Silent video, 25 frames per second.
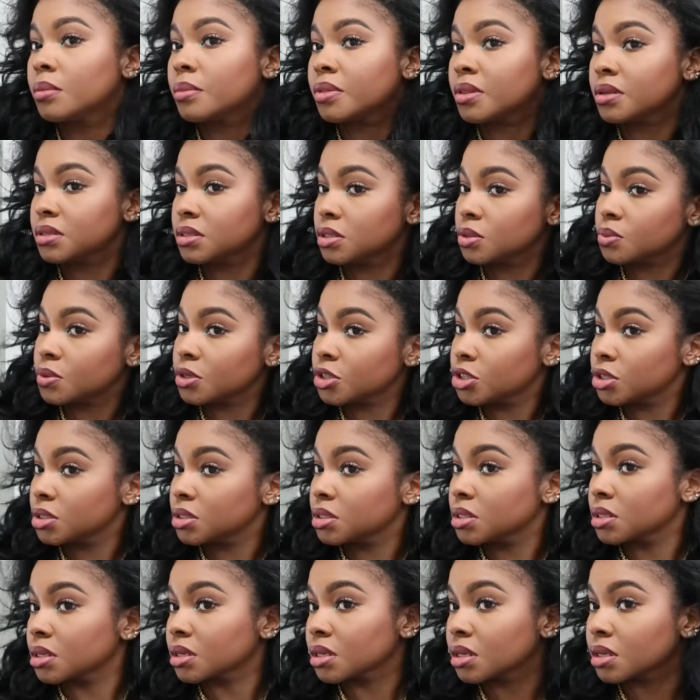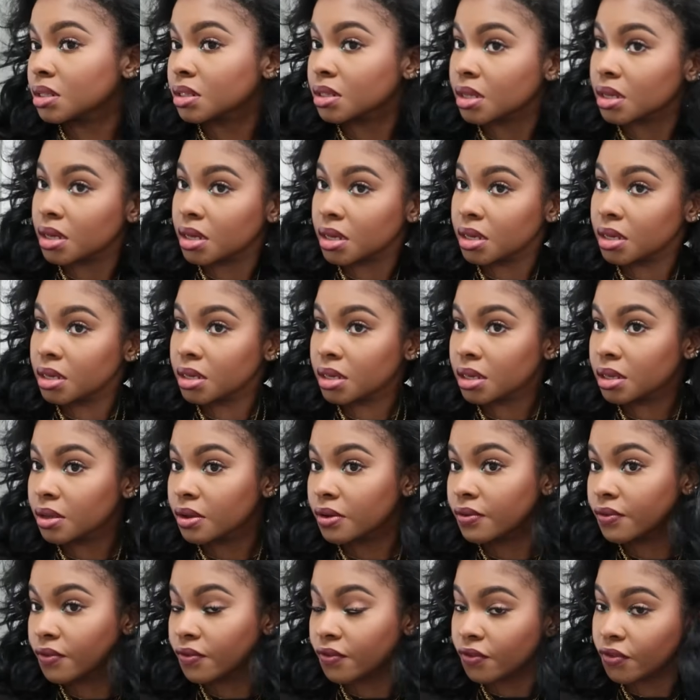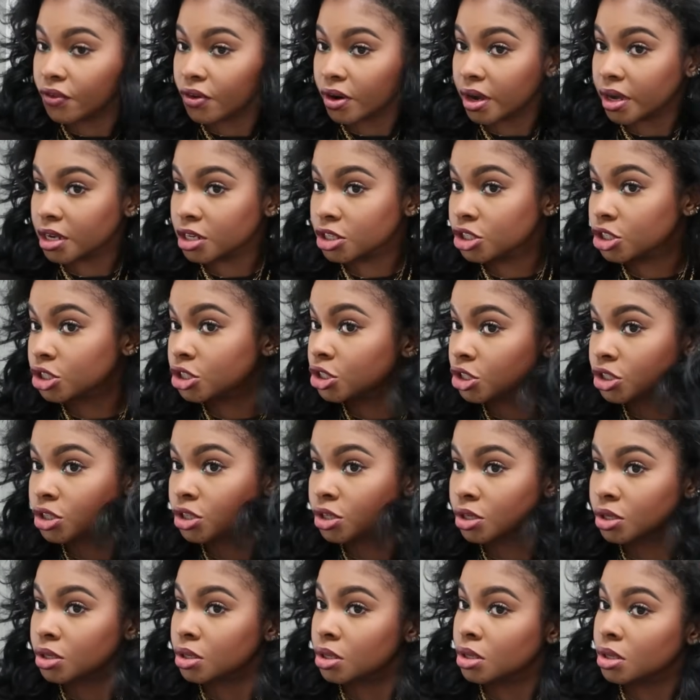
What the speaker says: This is what she's looking like, fresh.